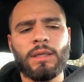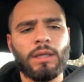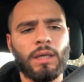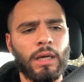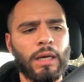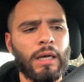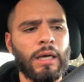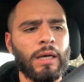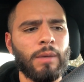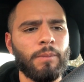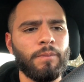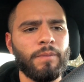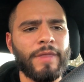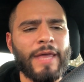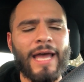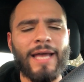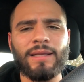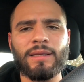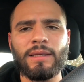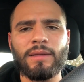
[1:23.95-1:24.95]

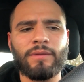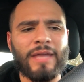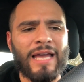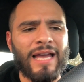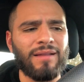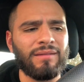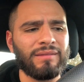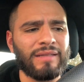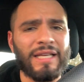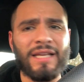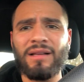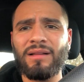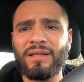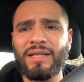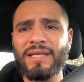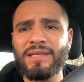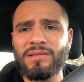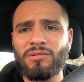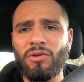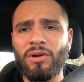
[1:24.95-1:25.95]
that
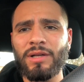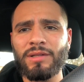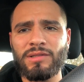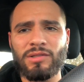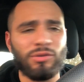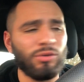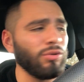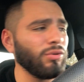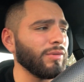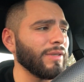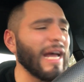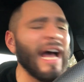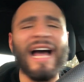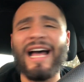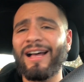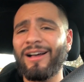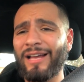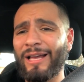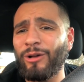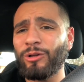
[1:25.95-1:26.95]
legally is going to not
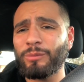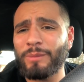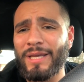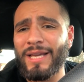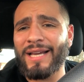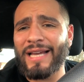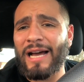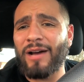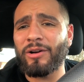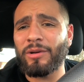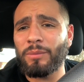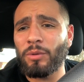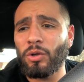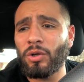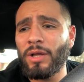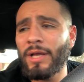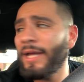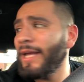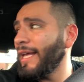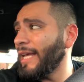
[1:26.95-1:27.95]
hold me
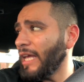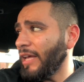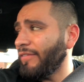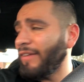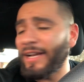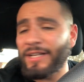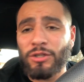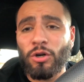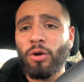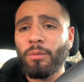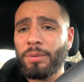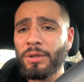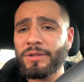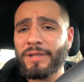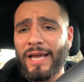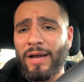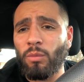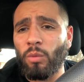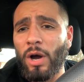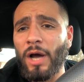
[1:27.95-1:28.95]
accountable if I don't put
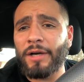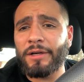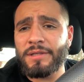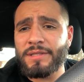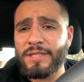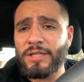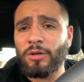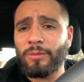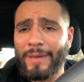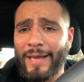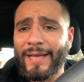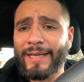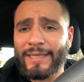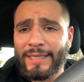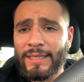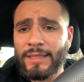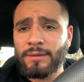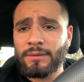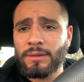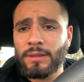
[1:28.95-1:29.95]
that water seal back
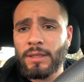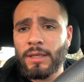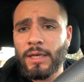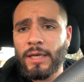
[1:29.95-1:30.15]
in,